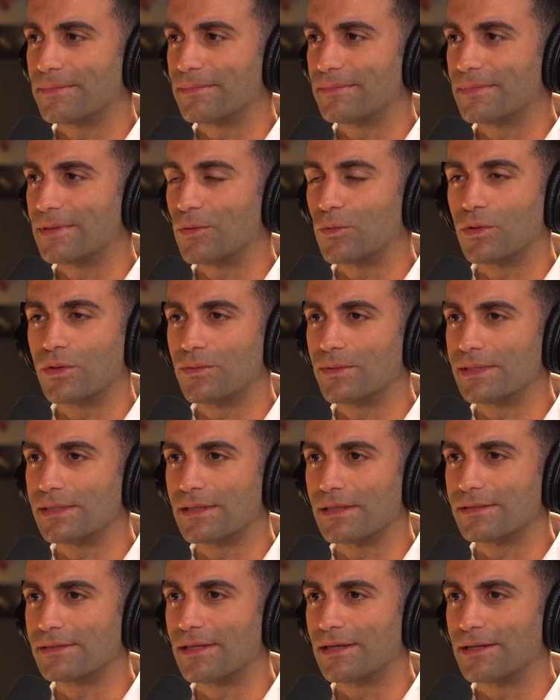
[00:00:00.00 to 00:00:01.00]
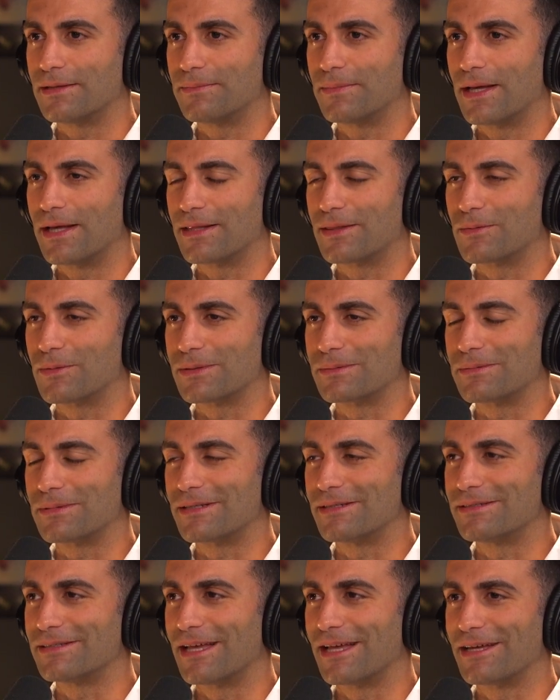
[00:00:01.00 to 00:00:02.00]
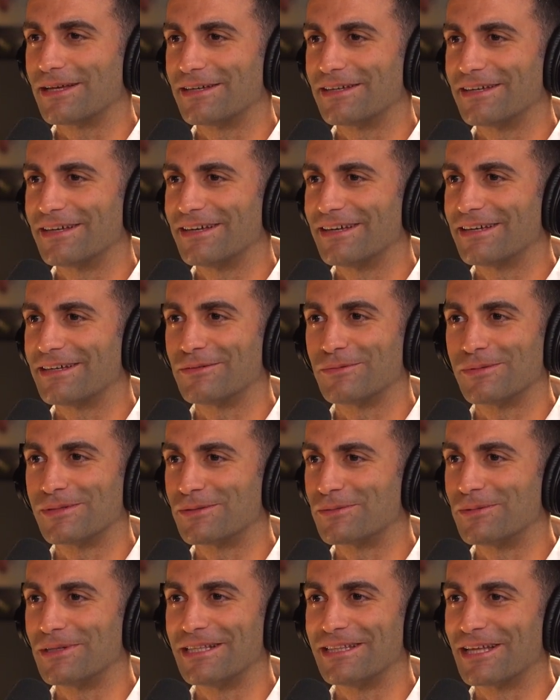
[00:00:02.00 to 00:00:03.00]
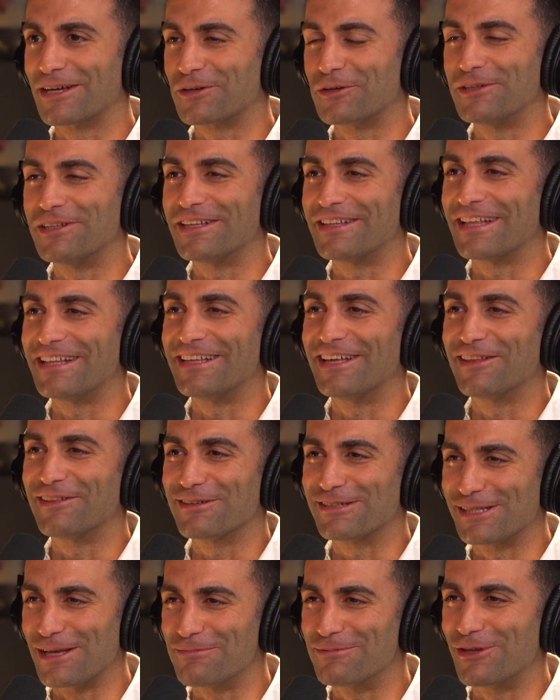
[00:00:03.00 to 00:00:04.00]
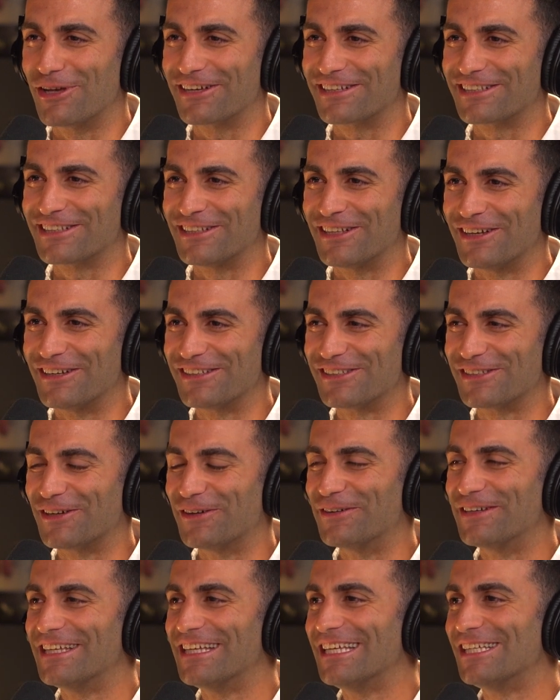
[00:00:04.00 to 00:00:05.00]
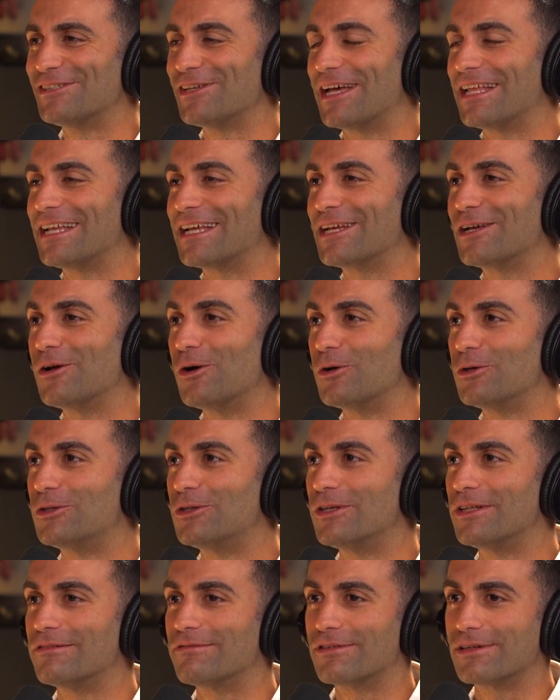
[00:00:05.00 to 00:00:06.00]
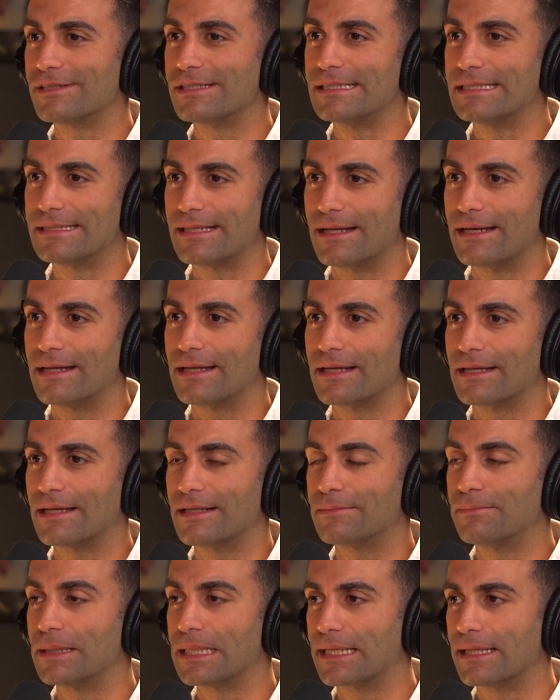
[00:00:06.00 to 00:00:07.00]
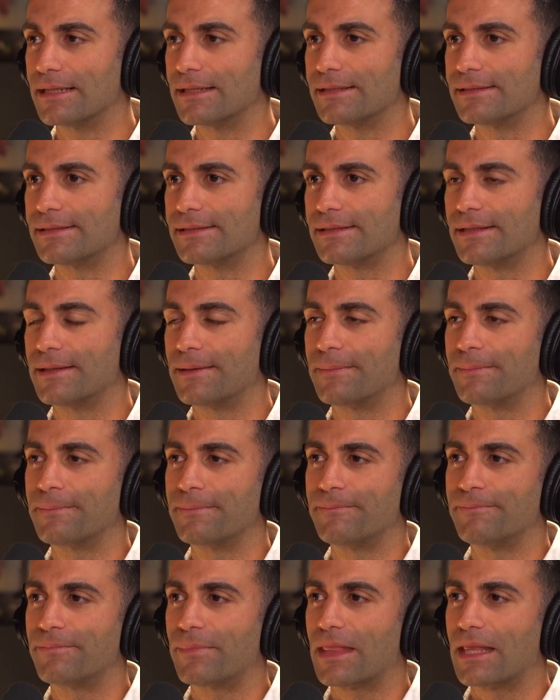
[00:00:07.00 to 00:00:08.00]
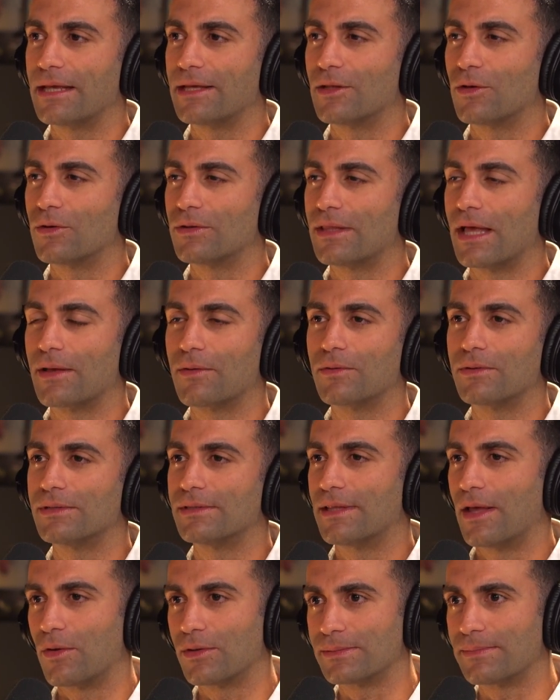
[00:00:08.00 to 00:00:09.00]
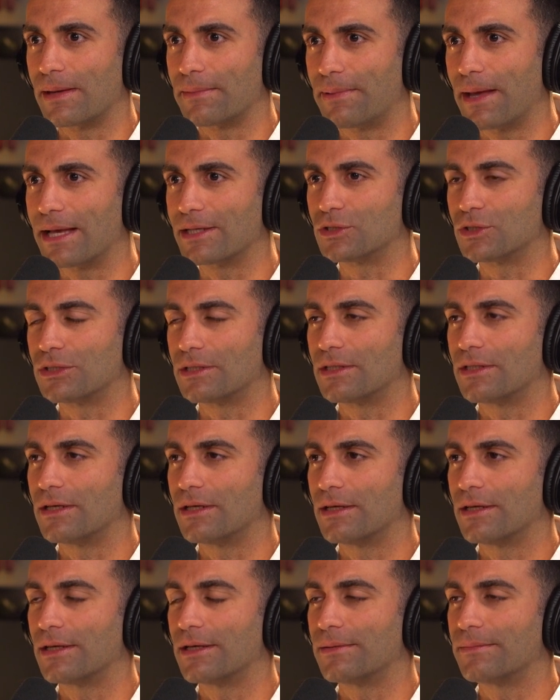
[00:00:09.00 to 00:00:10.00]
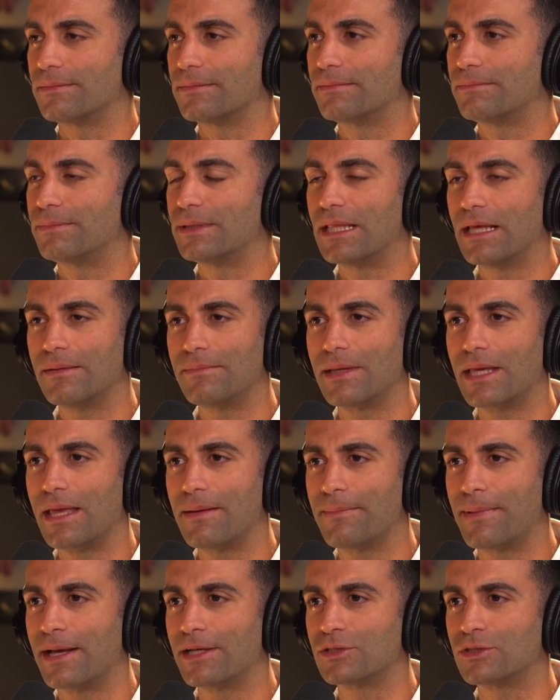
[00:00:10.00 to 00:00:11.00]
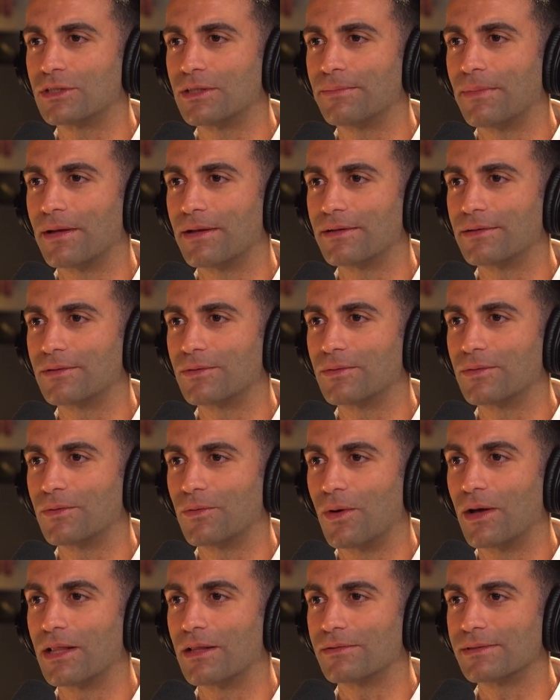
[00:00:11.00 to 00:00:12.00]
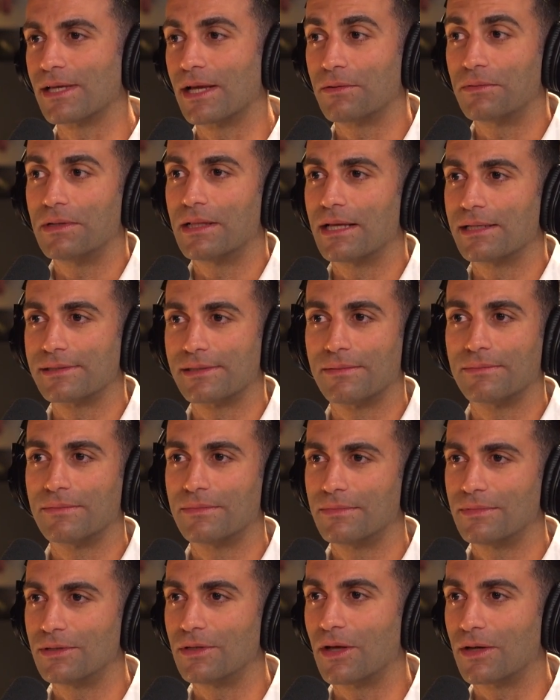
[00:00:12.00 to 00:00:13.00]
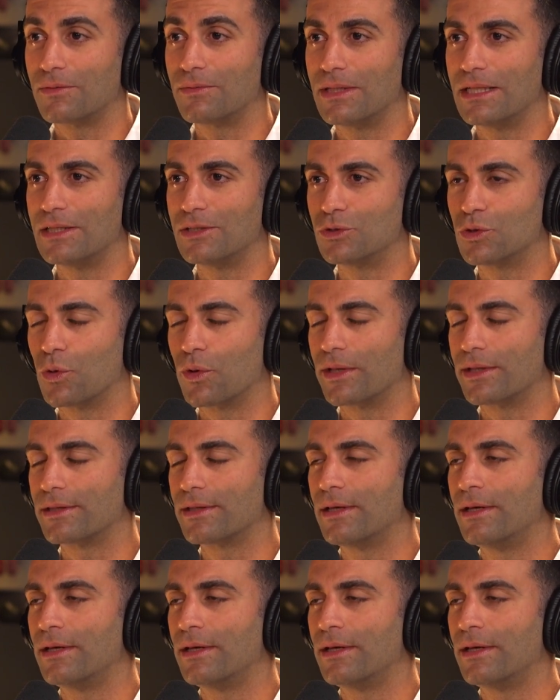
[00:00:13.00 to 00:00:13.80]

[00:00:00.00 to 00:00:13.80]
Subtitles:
the only reason I studied math was because I was really not good at any other subject, you know. So I didn't go to university studying it because, you know, that was my passion. But then I became passionate about it while I realized I really enjoy it.